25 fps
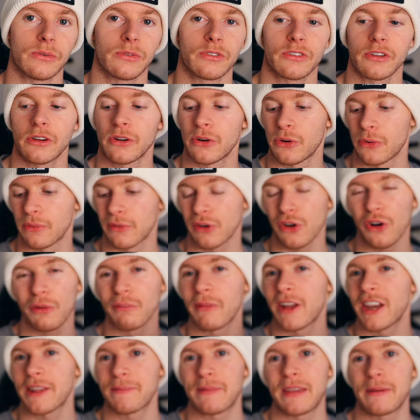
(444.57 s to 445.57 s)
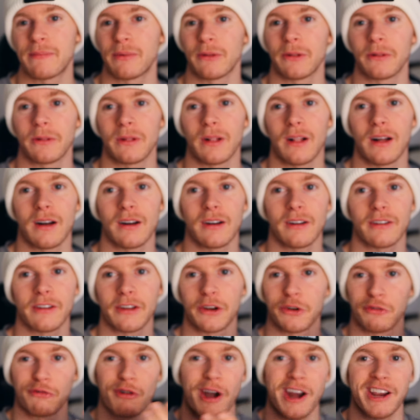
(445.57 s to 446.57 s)
So not many people are
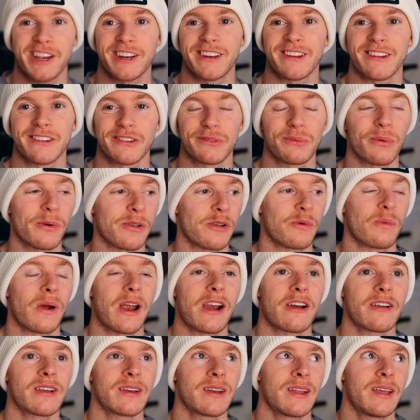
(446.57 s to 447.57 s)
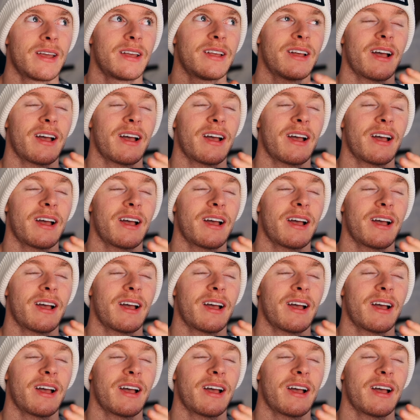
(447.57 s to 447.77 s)
going to recognize what you're wearing.